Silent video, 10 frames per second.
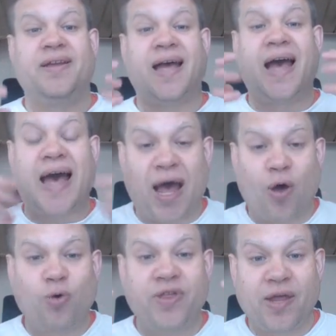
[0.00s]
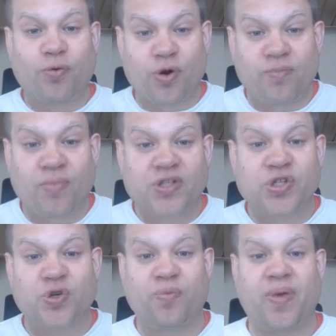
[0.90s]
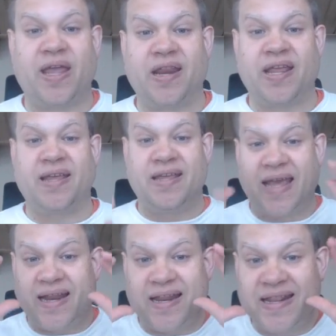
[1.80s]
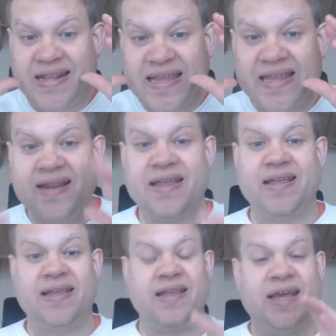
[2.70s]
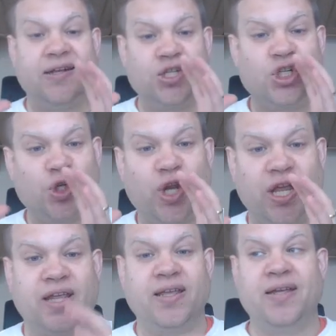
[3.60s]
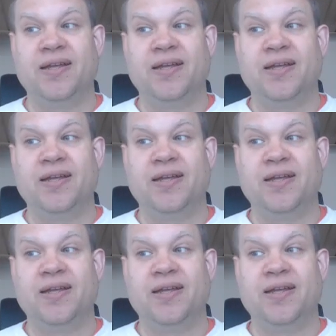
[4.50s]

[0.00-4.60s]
how they were masturbating and needing and shoulding,